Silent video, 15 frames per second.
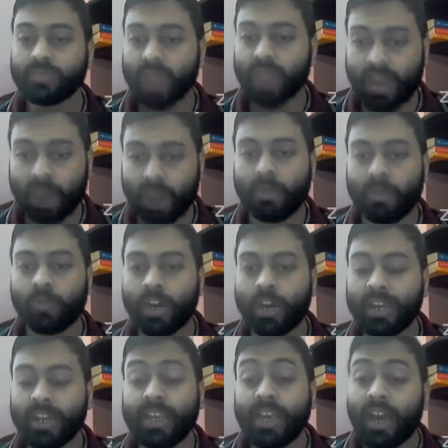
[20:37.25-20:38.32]
Number
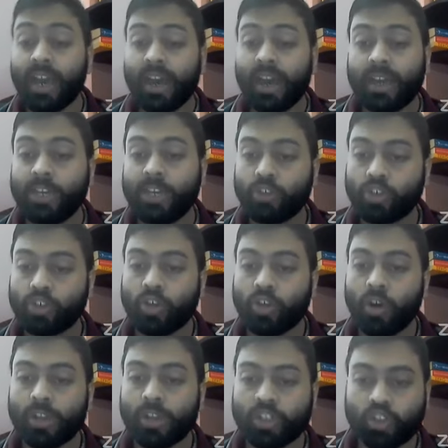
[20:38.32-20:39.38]
one, you should
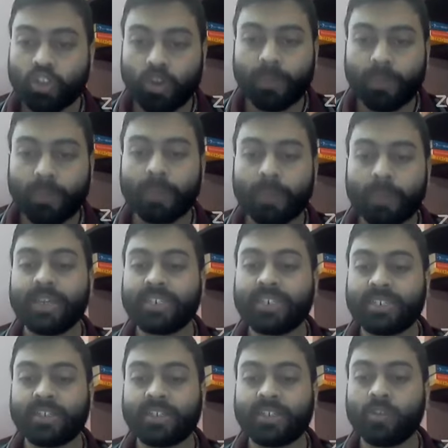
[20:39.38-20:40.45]
also
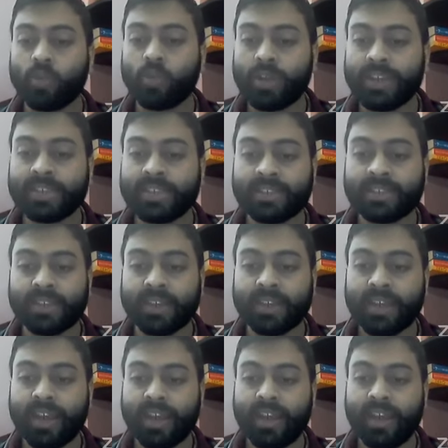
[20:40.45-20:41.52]
publish the notice
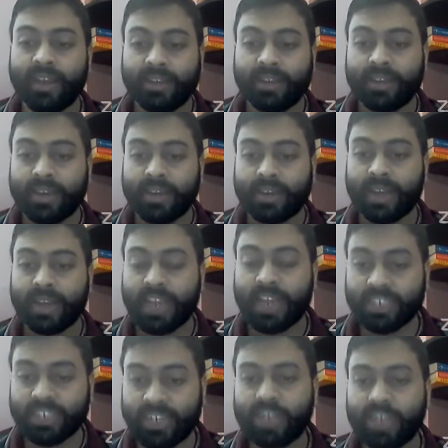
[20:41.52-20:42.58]
in a
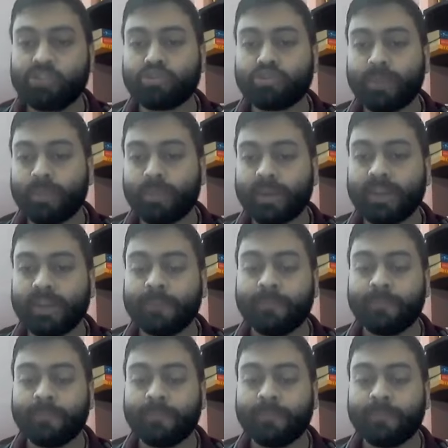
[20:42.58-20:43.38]
national newspaper